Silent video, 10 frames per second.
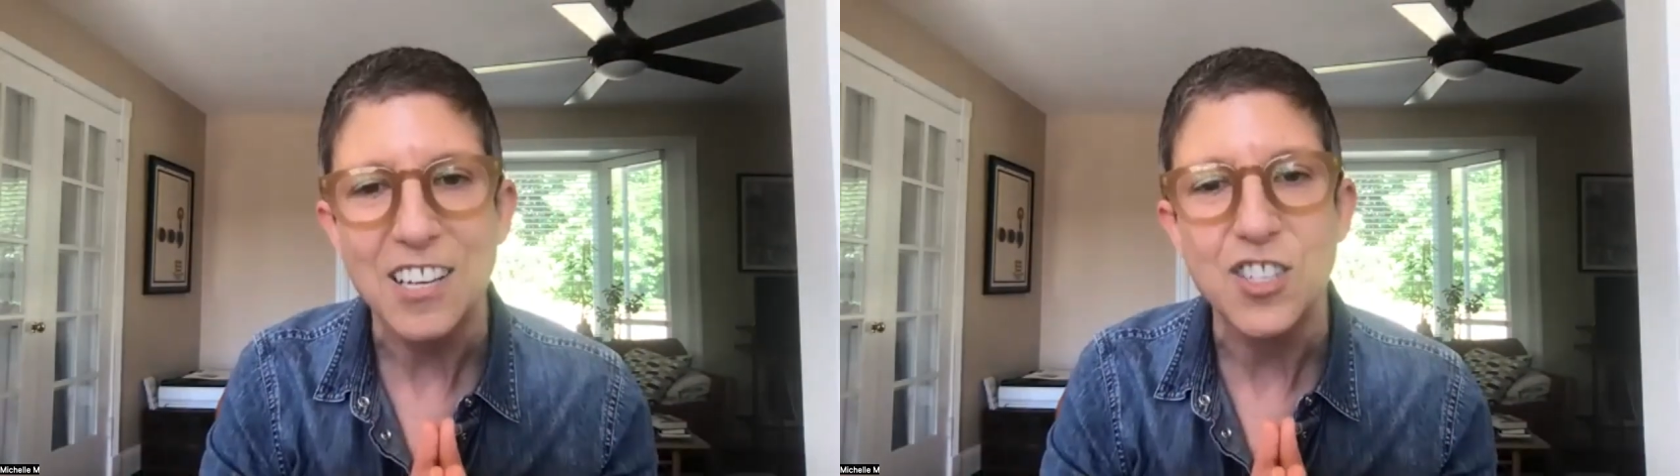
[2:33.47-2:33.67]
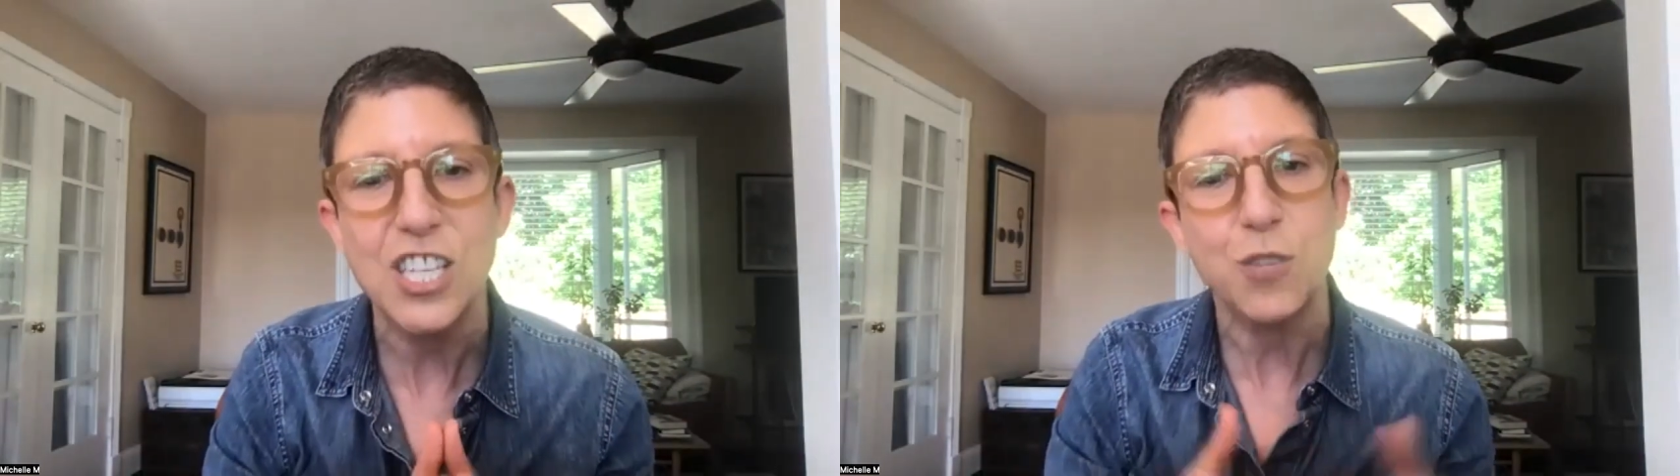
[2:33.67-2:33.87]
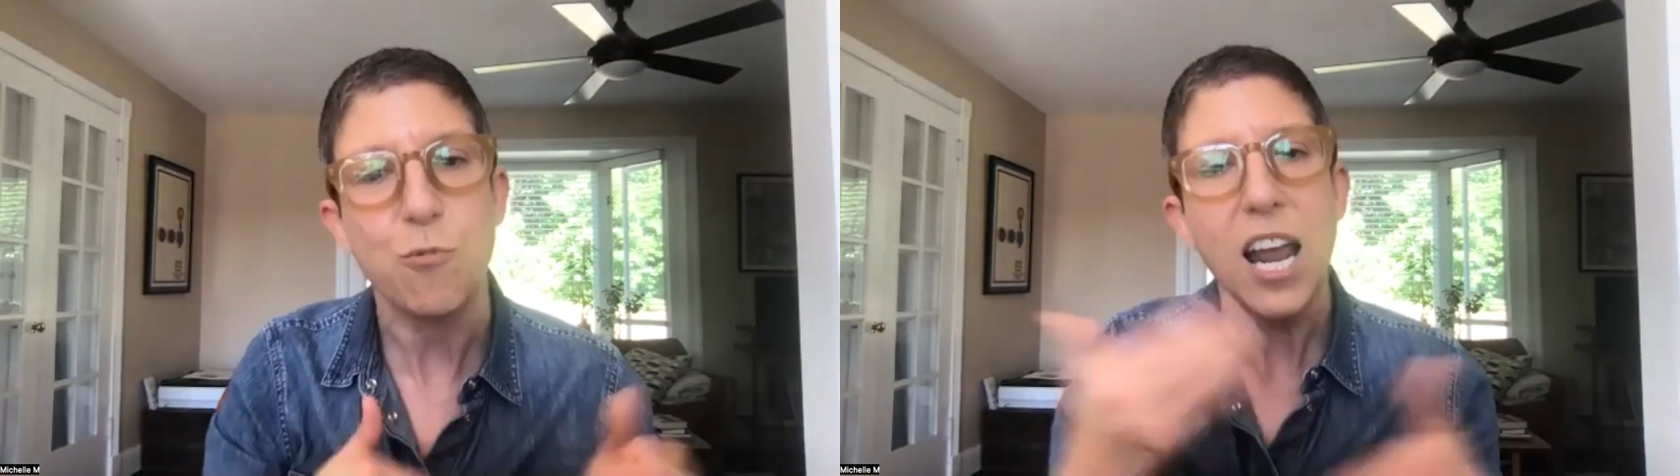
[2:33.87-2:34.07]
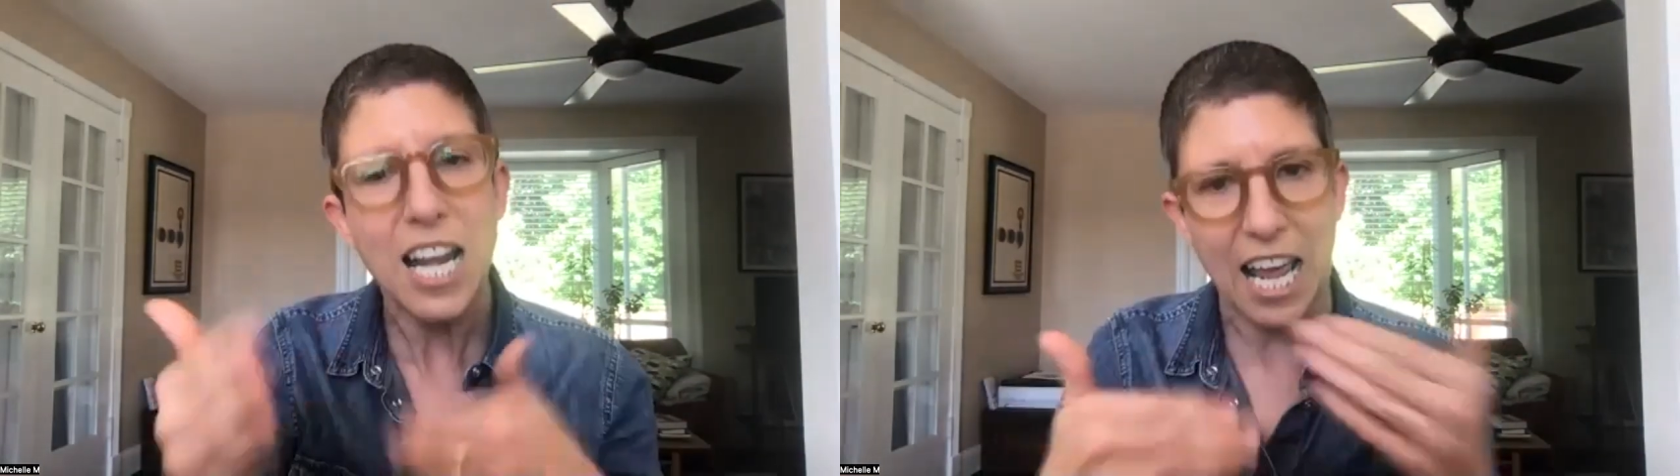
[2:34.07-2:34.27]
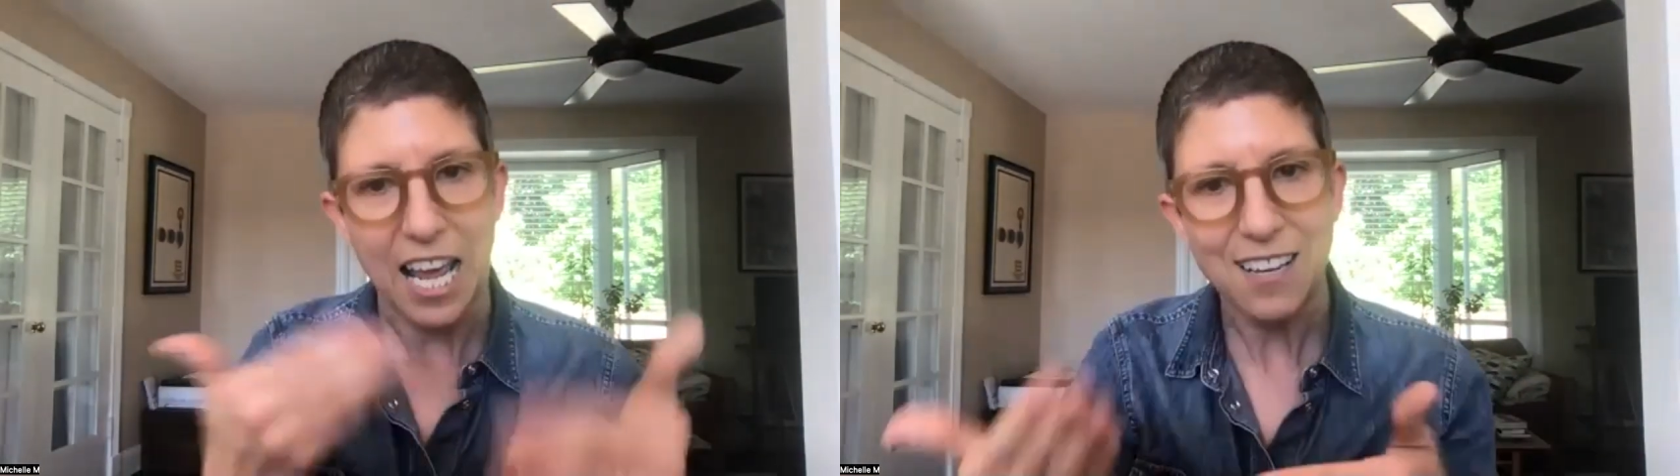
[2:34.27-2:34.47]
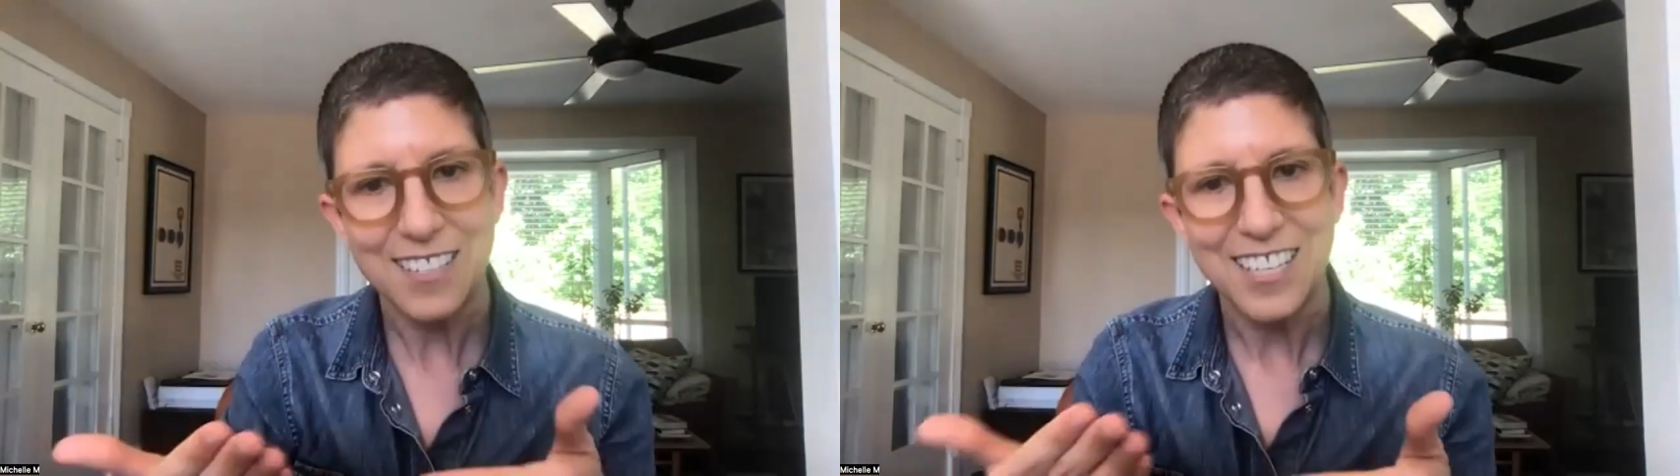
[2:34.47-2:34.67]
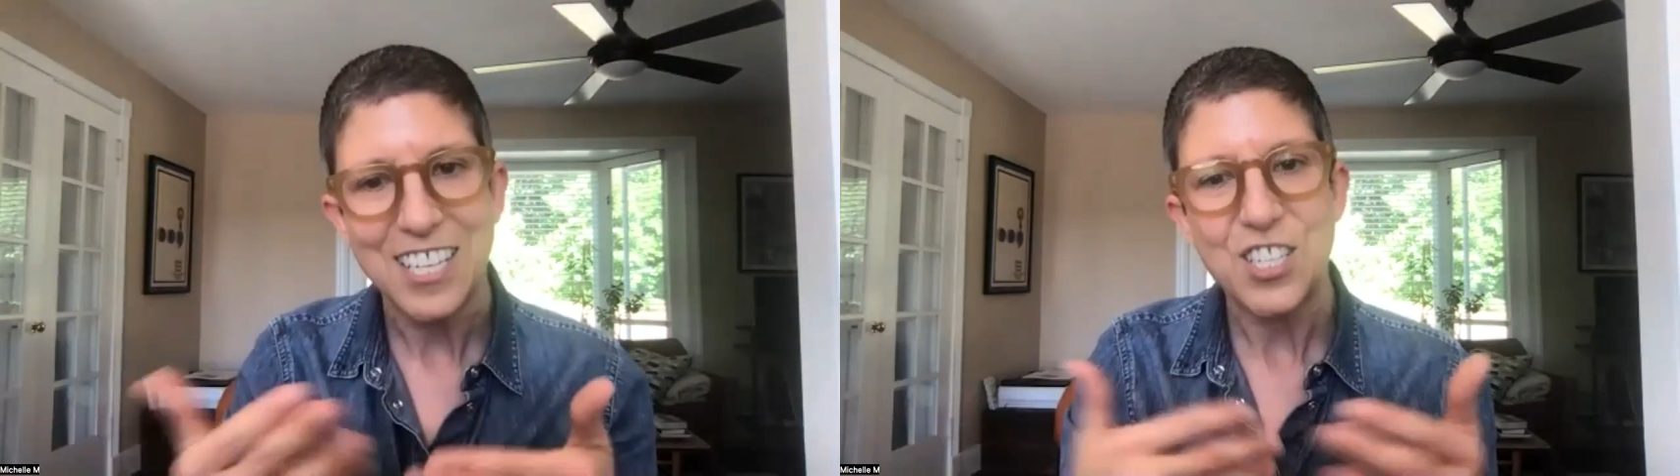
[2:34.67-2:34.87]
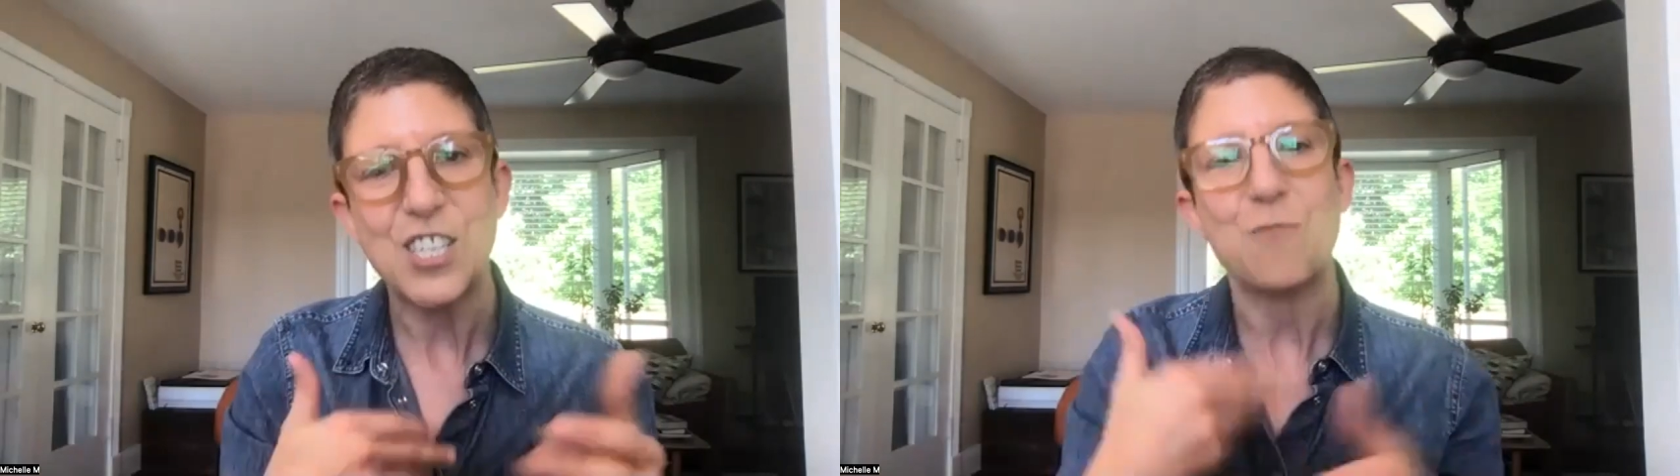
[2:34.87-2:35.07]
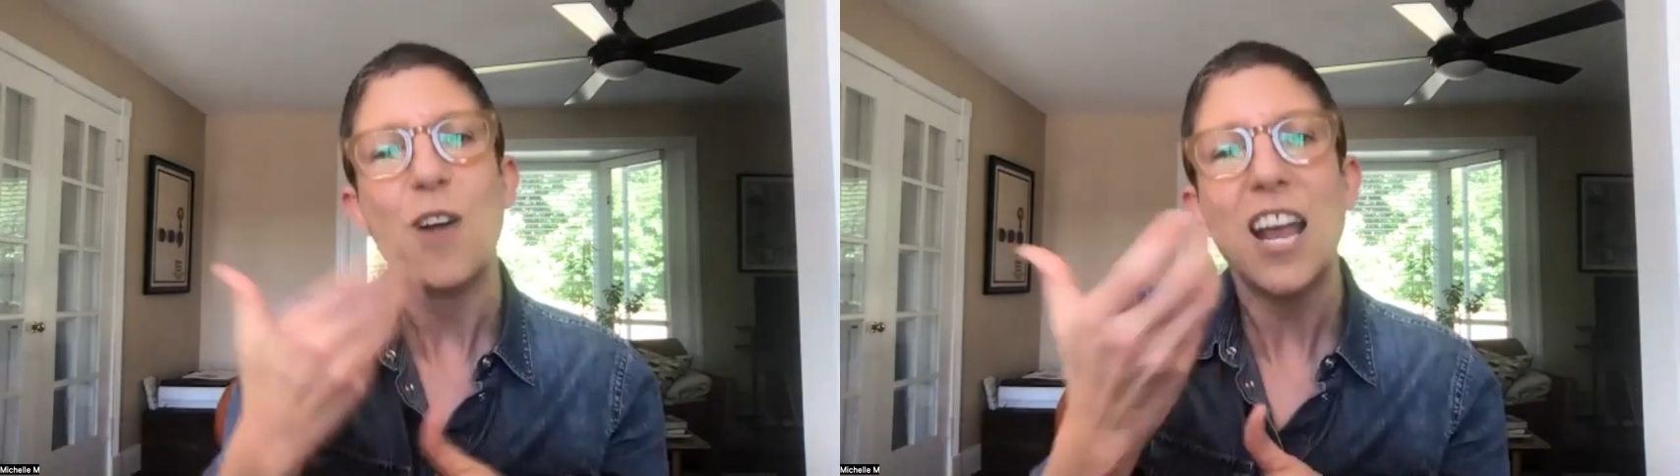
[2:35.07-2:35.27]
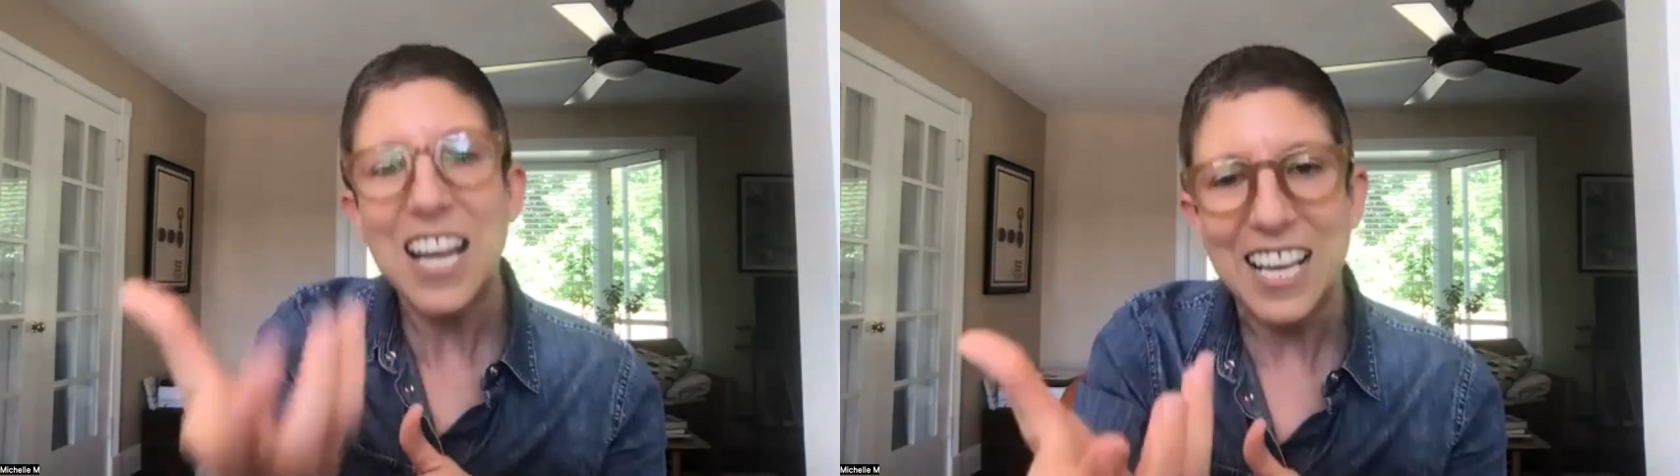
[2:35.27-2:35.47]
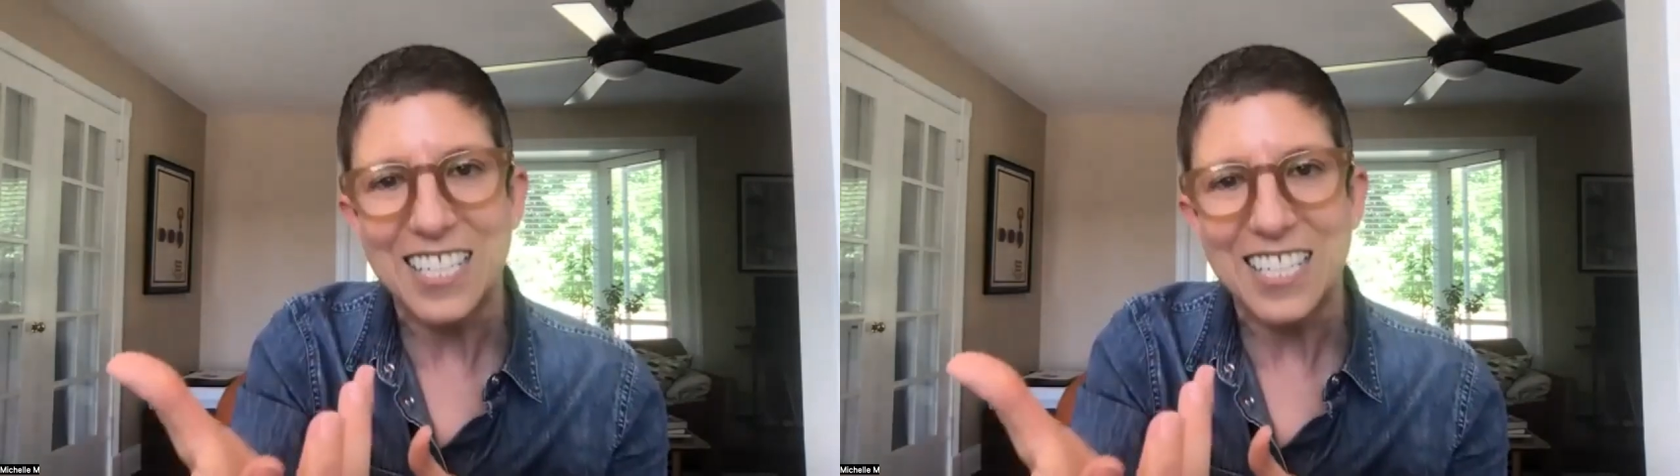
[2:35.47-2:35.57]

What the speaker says: Because she's writing